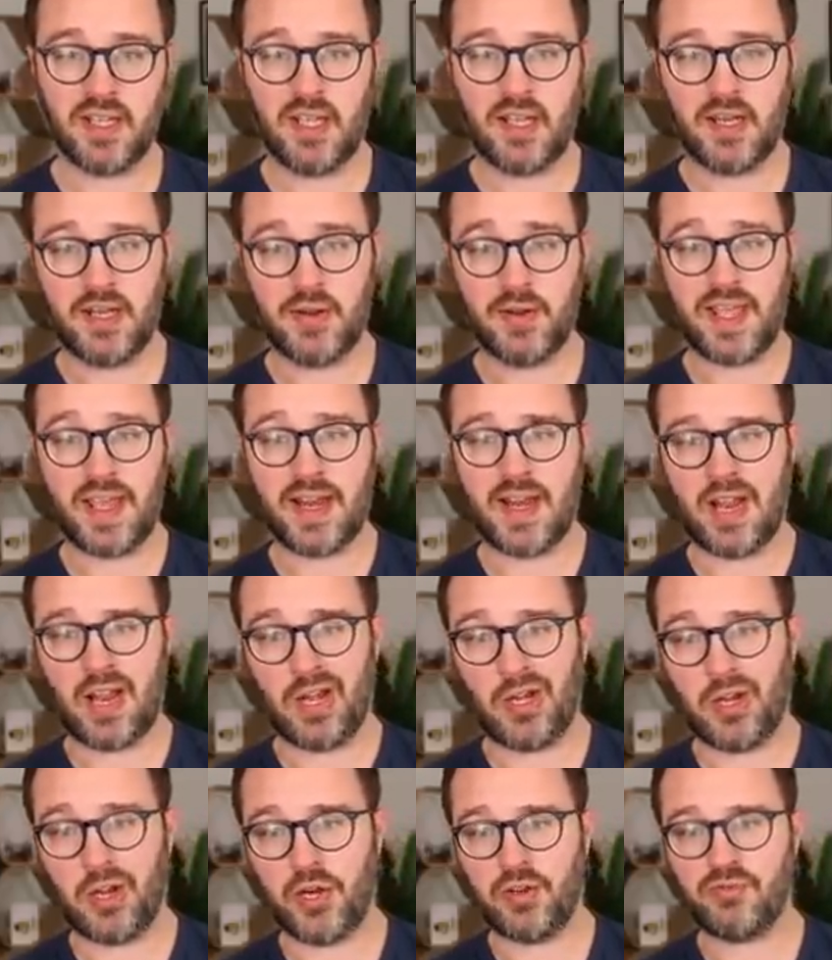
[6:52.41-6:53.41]
Now again, a
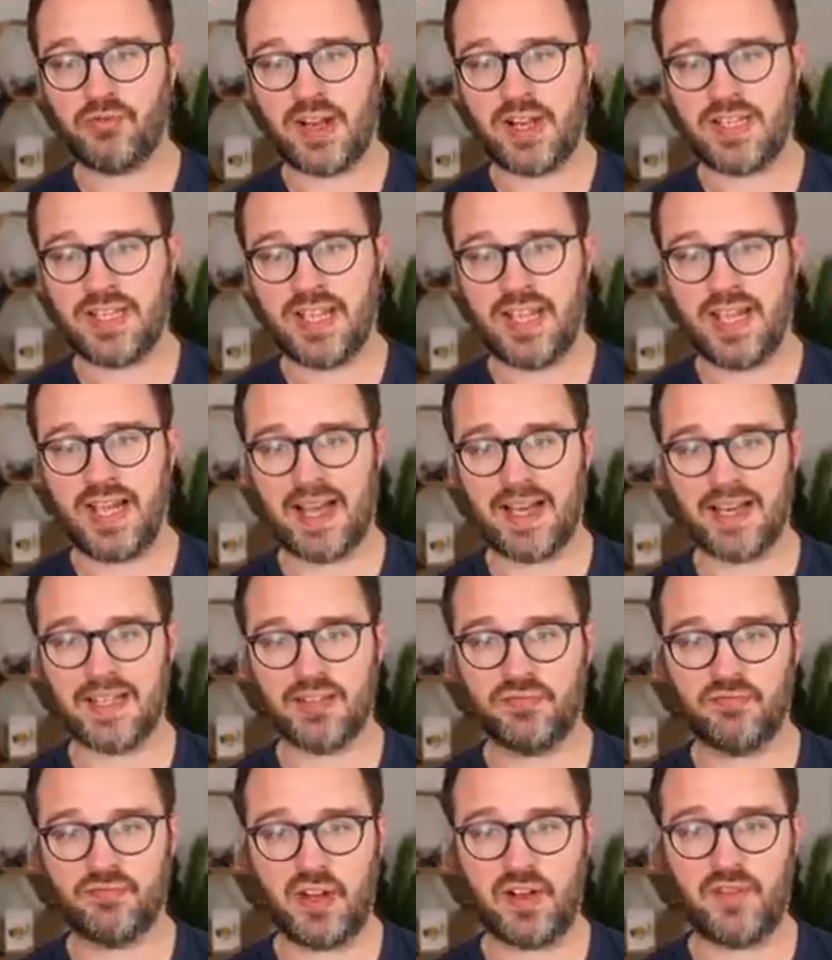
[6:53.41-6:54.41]
lot of red here, and it's
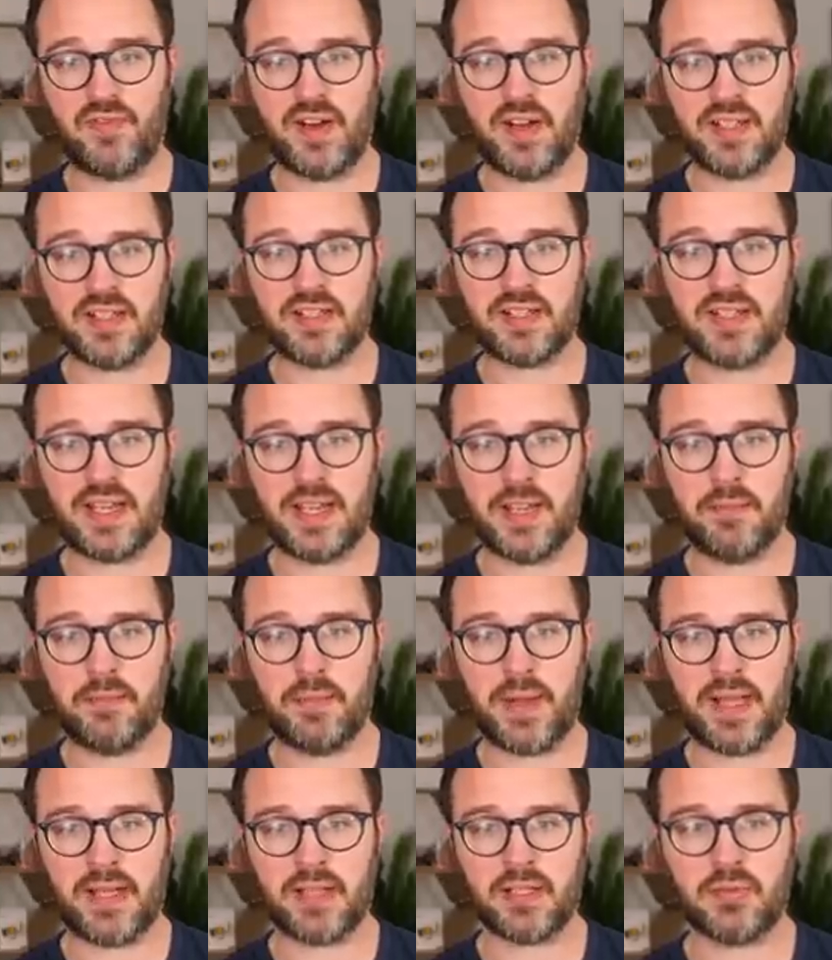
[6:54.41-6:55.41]
roughly the same
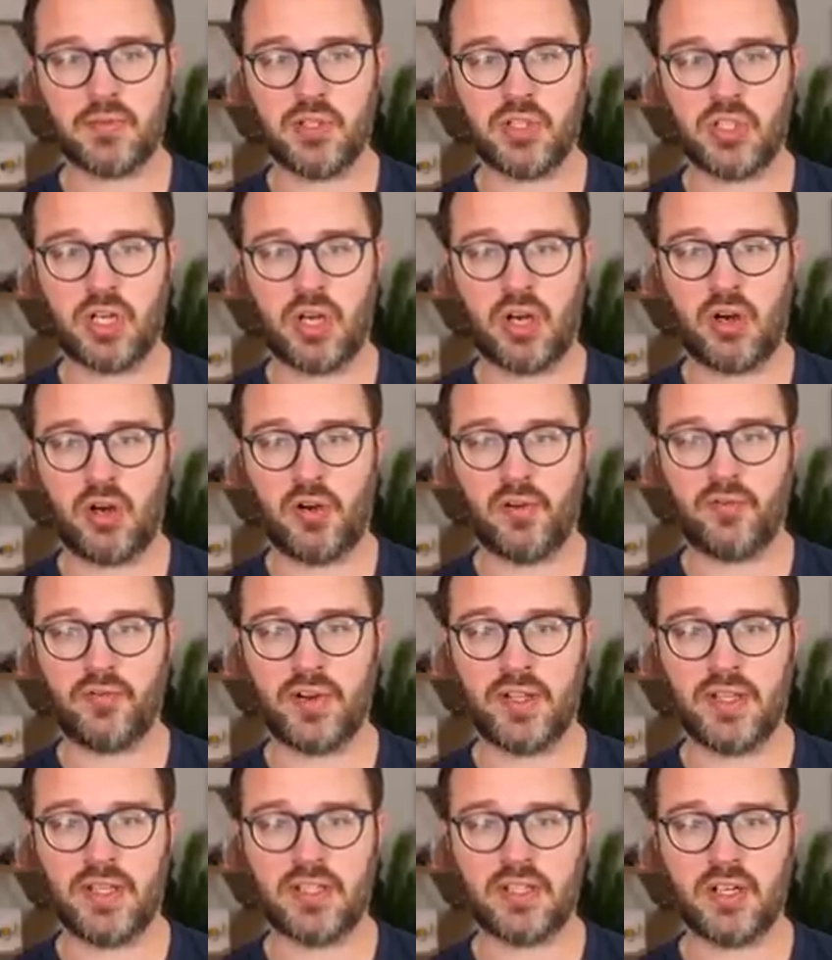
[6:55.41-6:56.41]
banks which are
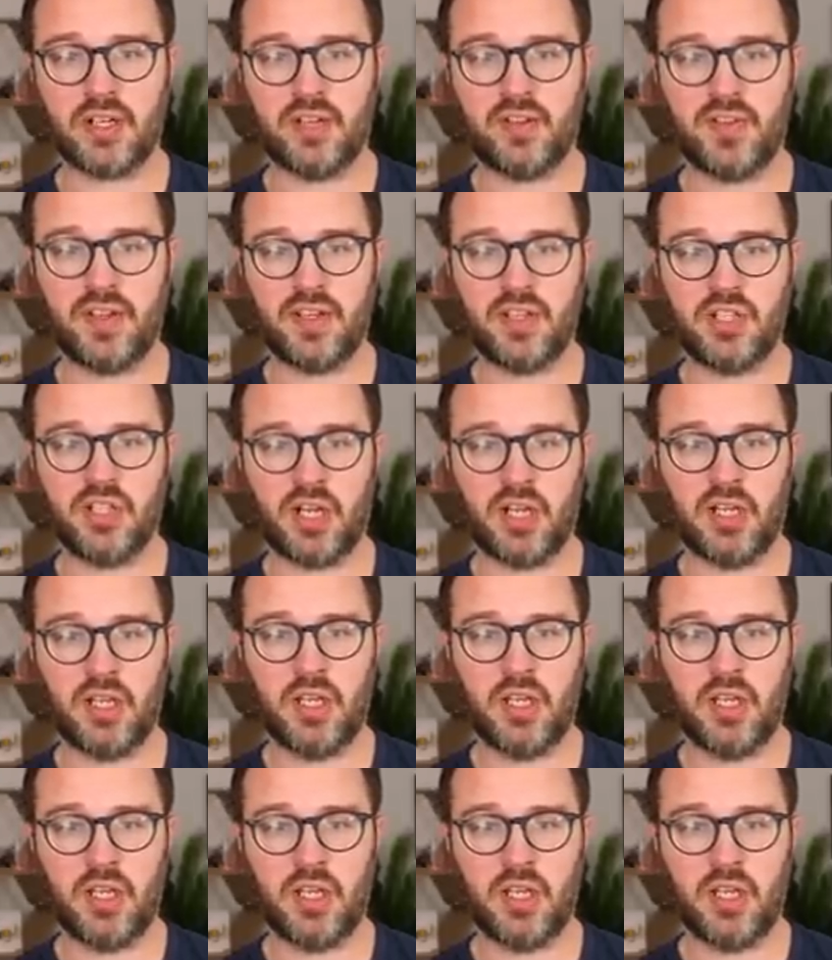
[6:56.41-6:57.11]
offering this kind of feature.